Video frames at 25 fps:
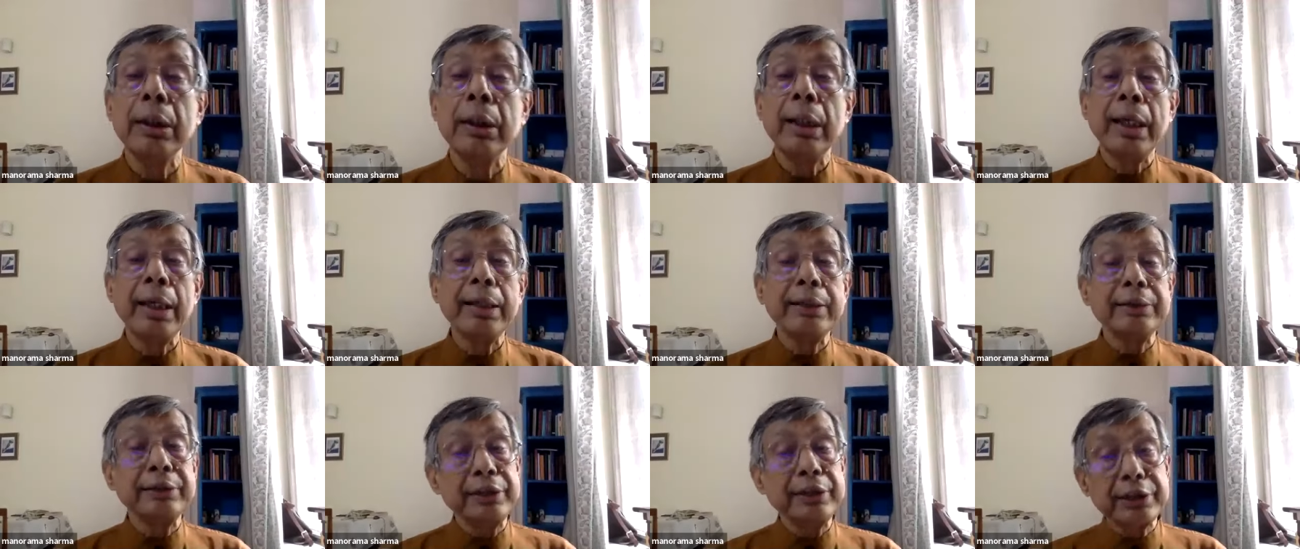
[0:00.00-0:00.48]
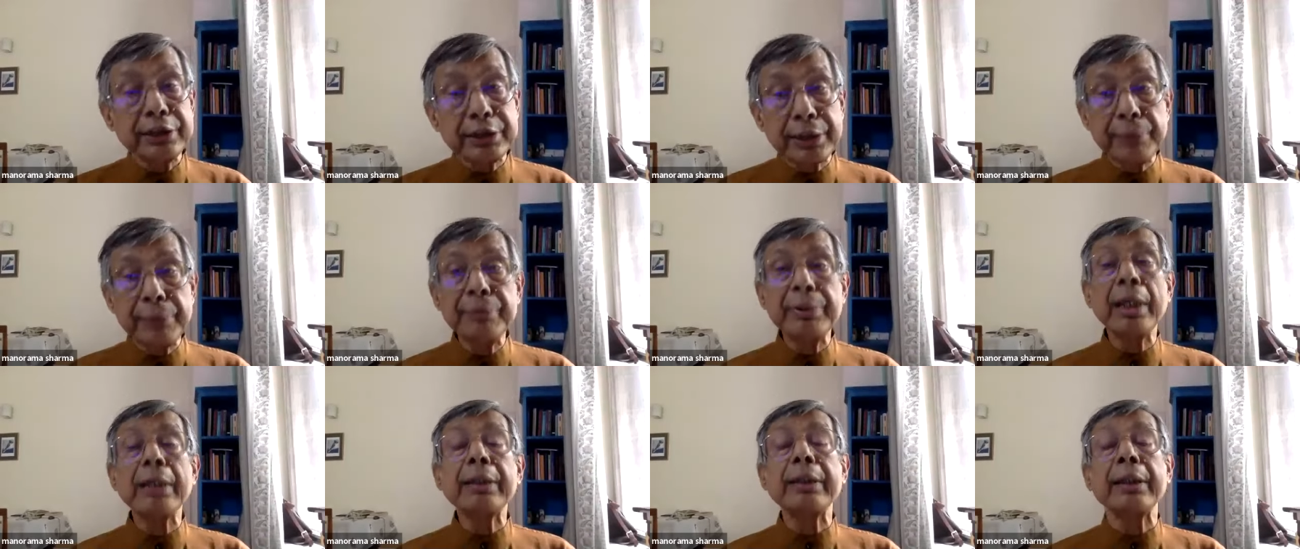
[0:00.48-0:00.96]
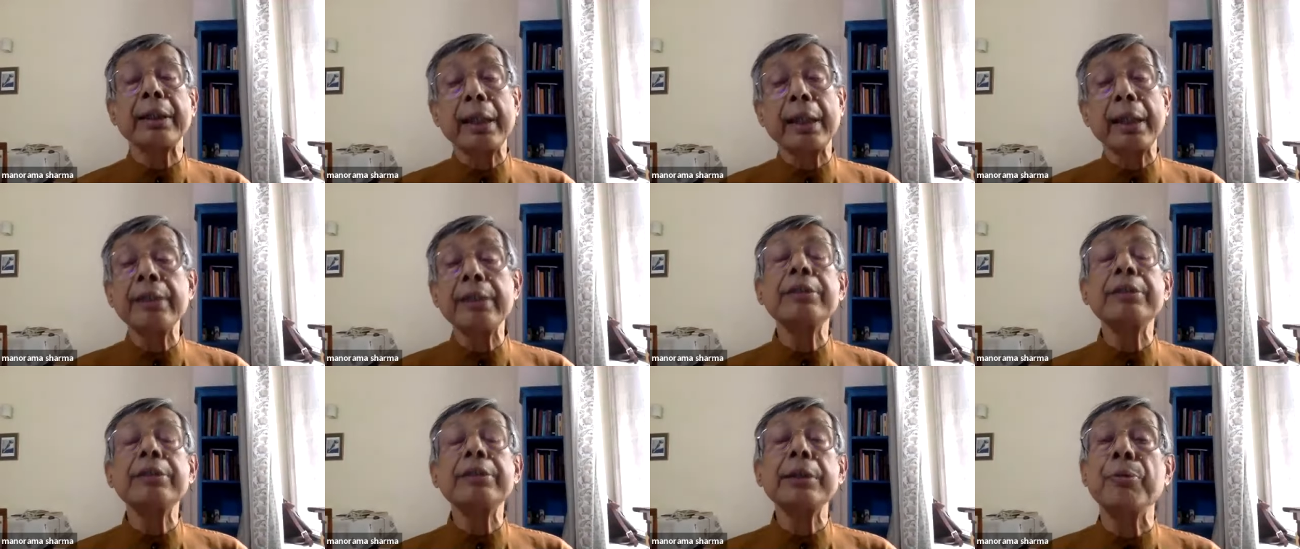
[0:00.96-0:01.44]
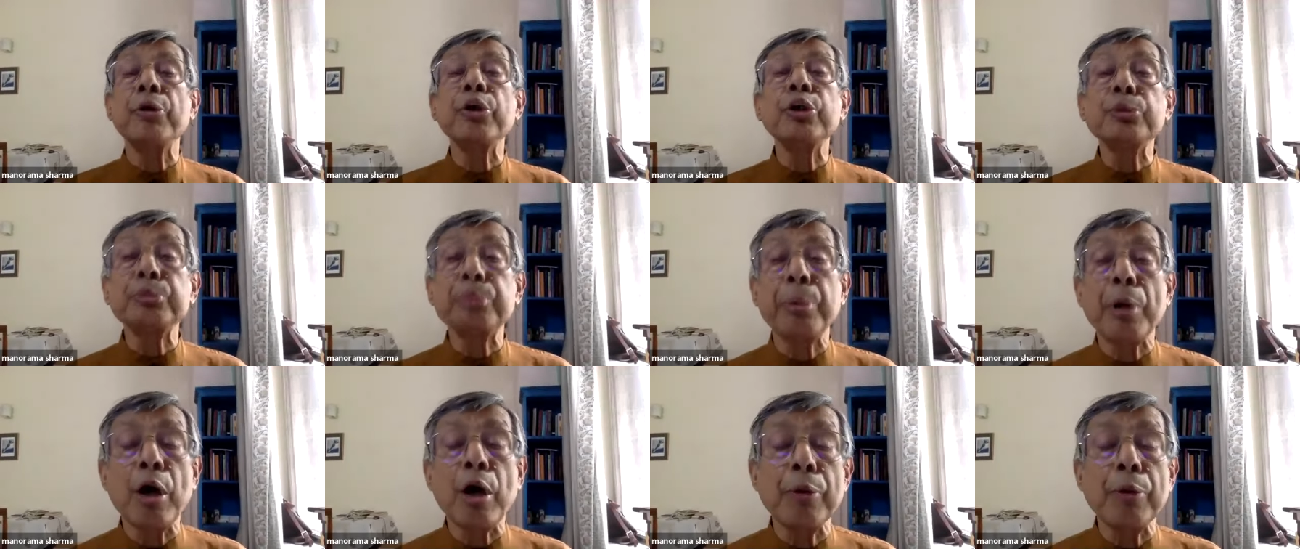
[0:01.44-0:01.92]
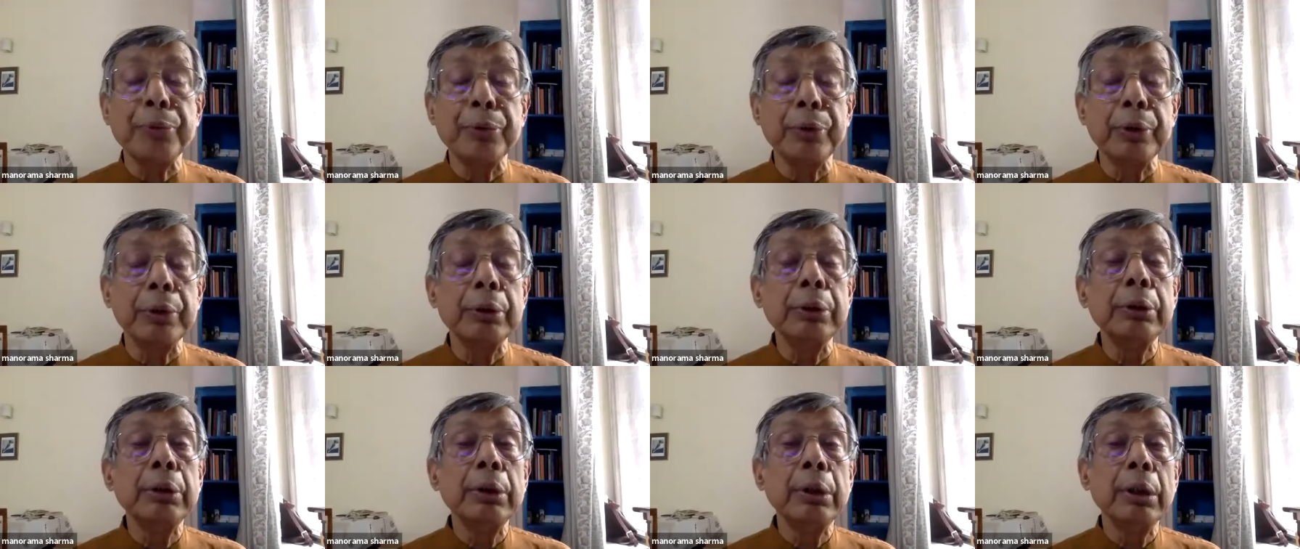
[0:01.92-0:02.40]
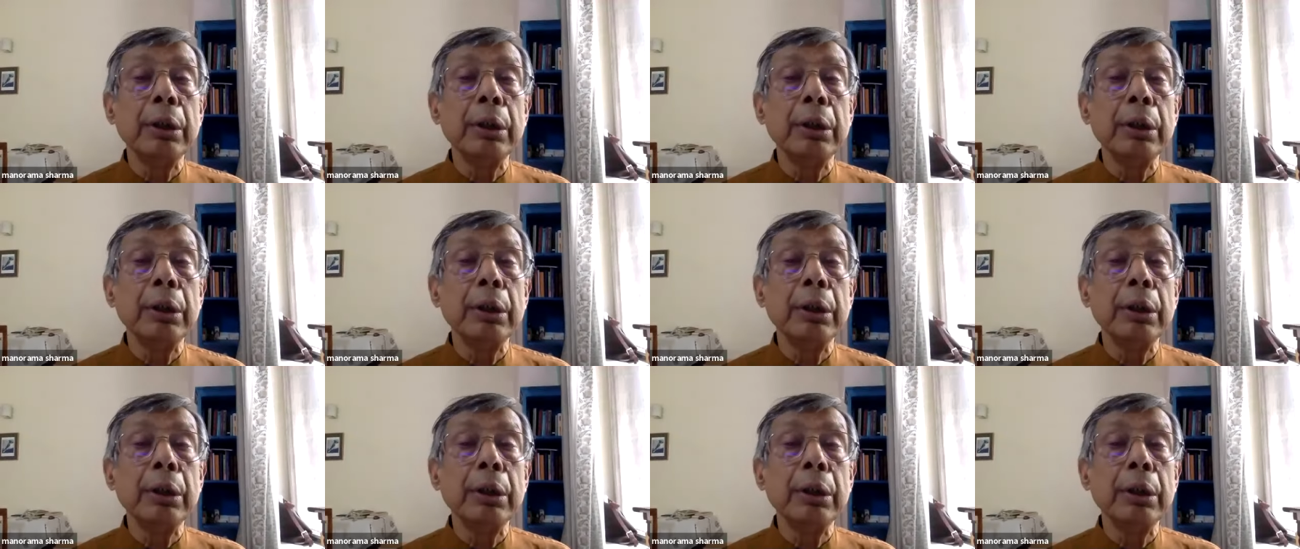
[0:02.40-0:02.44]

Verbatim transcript: and discriminate against the most powerful